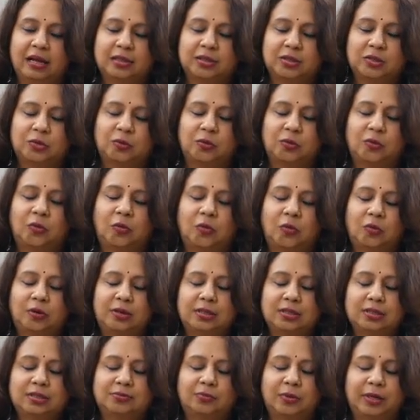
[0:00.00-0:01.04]
So
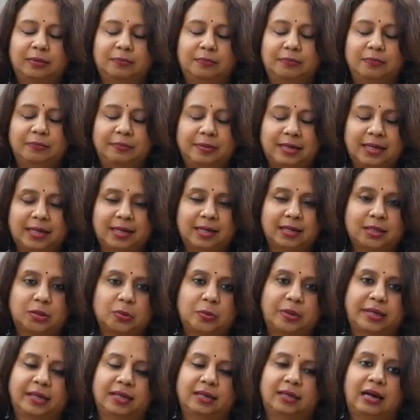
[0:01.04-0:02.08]
gold is one place
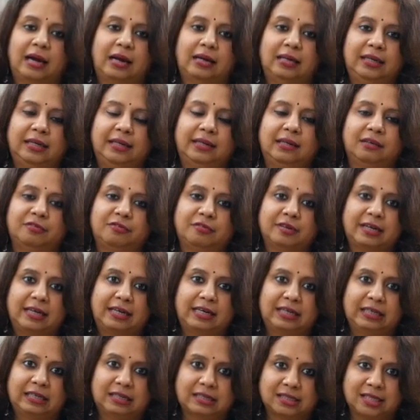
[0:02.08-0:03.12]
where Kali
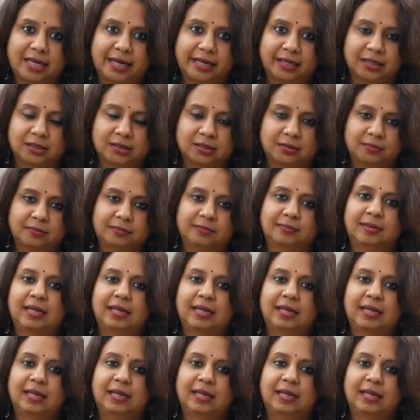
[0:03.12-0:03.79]
definitely resides.